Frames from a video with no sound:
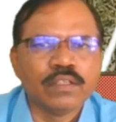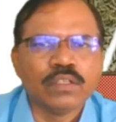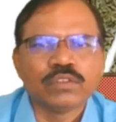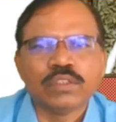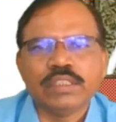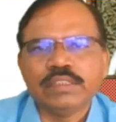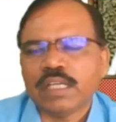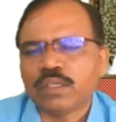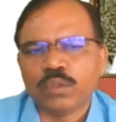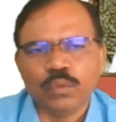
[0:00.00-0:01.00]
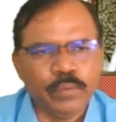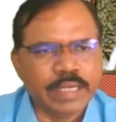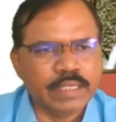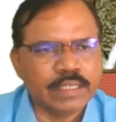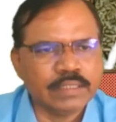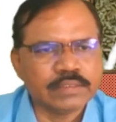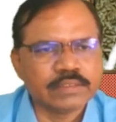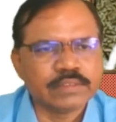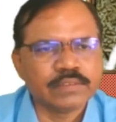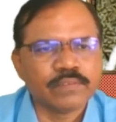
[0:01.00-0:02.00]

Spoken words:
So these are two vectors.